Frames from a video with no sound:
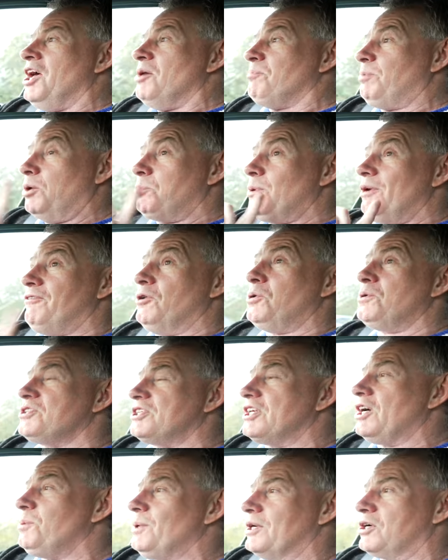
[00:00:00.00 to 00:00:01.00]
but we've
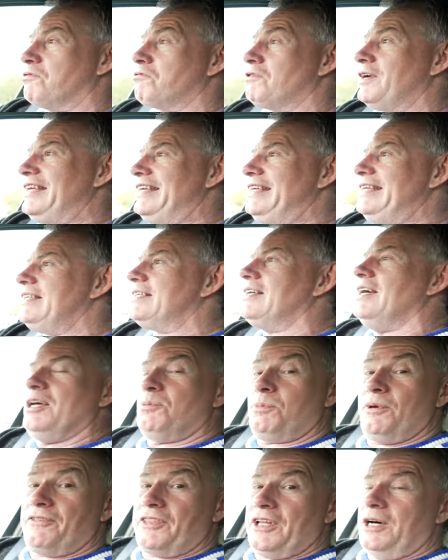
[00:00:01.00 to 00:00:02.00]
also agreed
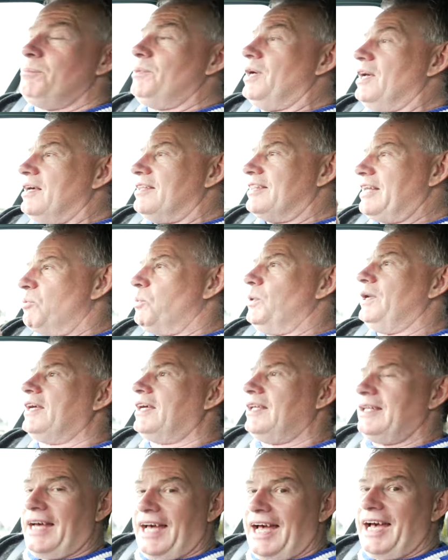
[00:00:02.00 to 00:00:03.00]
with them that we
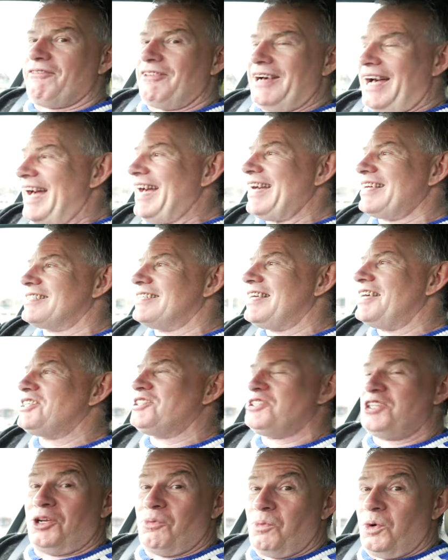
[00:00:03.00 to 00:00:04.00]
can have access
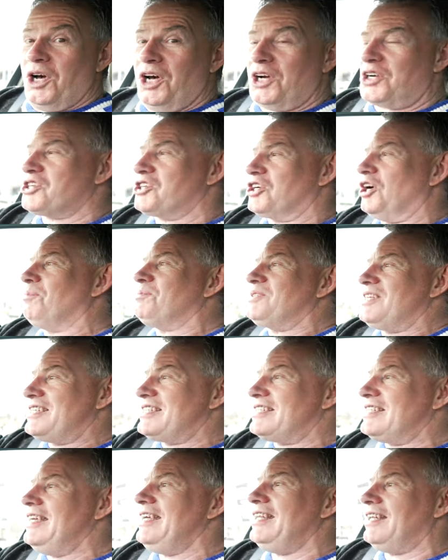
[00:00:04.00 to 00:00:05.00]
to the workshop to
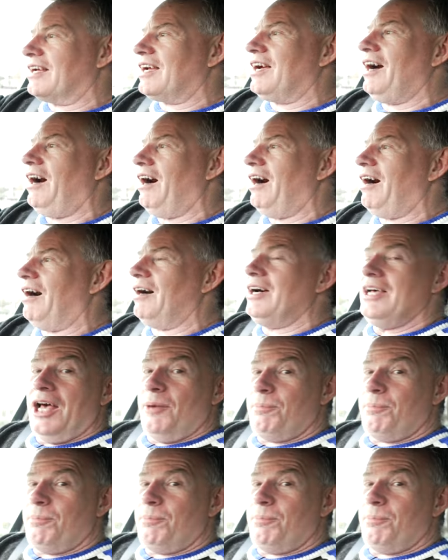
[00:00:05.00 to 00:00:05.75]
see the car